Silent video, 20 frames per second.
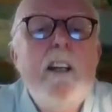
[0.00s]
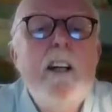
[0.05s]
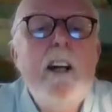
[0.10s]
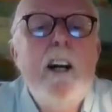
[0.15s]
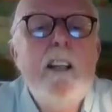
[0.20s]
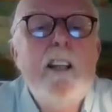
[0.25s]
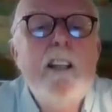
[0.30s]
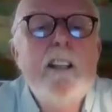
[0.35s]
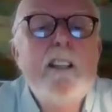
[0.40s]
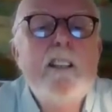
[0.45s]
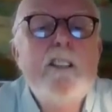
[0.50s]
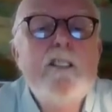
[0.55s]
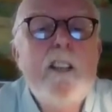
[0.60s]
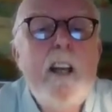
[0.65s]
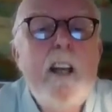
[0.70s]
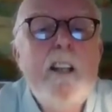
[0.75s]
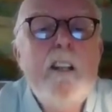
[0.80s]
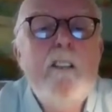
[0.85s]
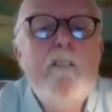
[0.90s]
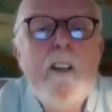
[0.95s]
and it
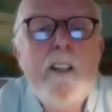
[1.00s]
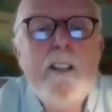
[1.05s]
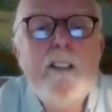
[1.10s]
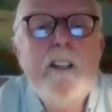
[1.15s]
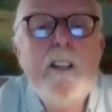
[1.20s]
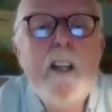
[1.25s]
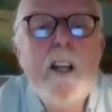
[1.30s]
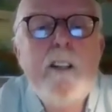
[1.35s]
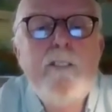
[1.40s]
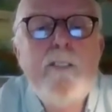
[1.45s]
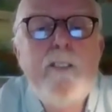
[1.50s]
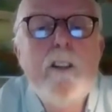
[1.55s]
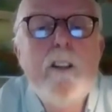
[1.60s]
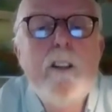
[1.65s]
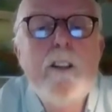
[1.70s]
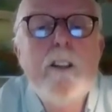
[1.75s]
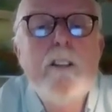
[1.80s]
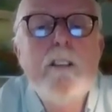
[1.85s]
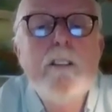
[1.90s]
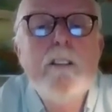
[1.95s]
excited me to dig
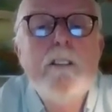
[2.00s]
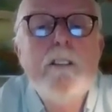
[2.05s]
further.